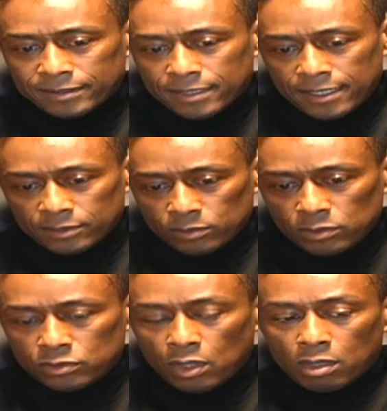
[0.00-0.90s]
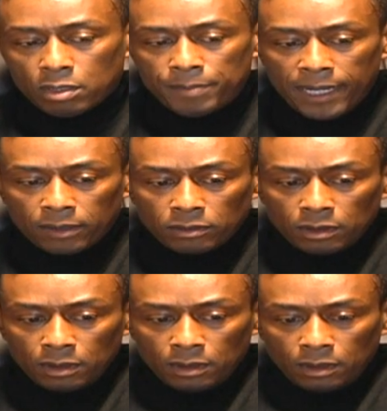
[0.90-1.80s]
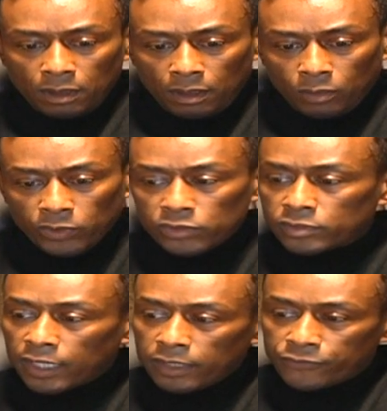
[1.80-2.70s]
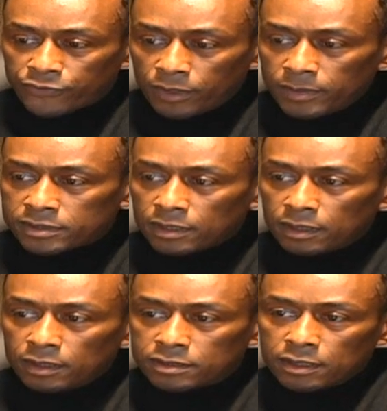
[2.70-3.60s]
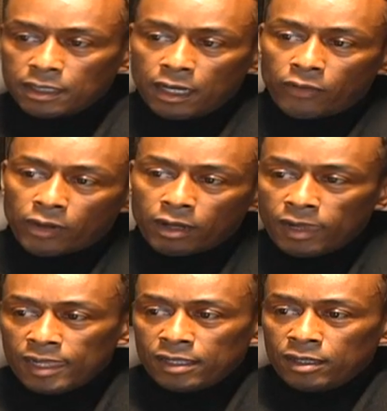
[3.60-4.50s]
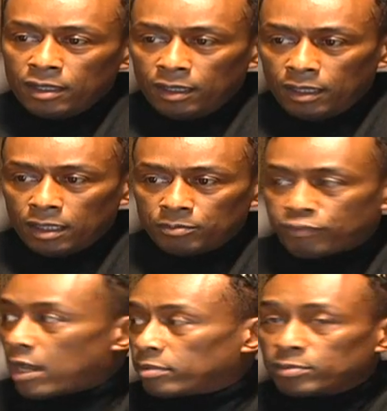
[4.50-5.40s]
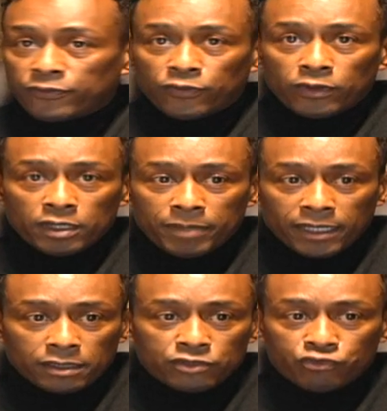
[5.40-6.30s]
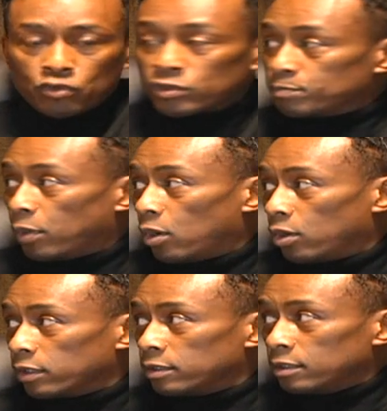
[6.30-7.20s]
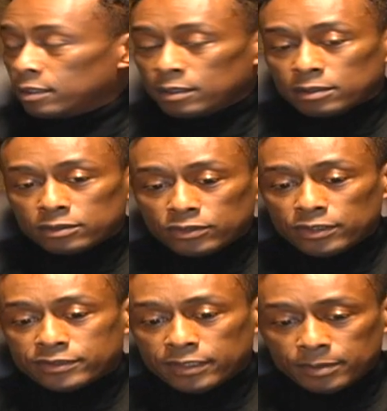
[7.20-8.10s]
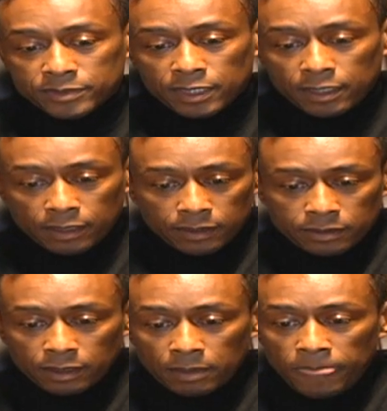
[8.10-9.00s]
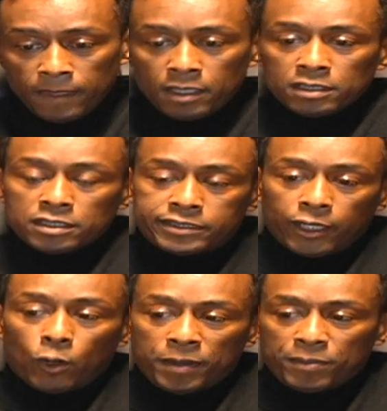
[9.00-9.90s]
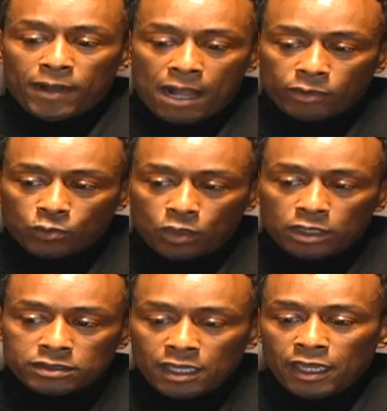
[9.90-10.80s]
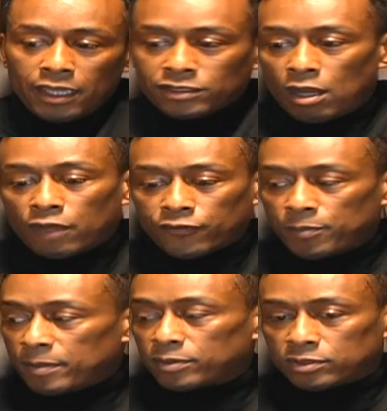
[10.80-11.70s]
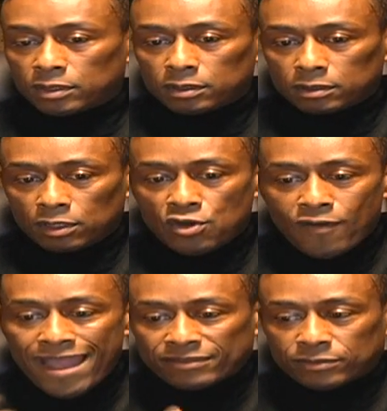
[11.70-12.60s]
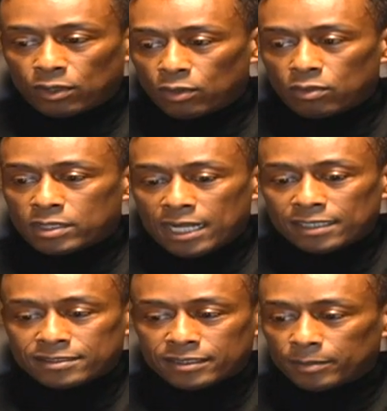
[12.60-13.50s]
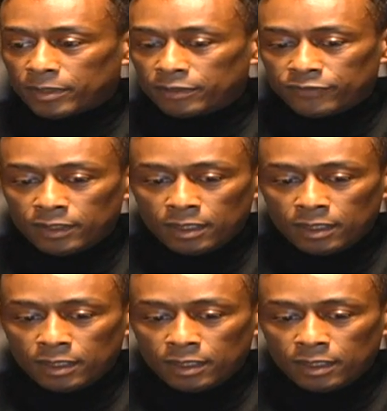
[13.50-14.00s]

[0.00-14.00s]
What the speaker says: of times when you talk about where you came from, it's an era probably before anybody in this room was born. You understand what I'm saying? And to tell people how it was, it's hard for people to grasp the whole concept of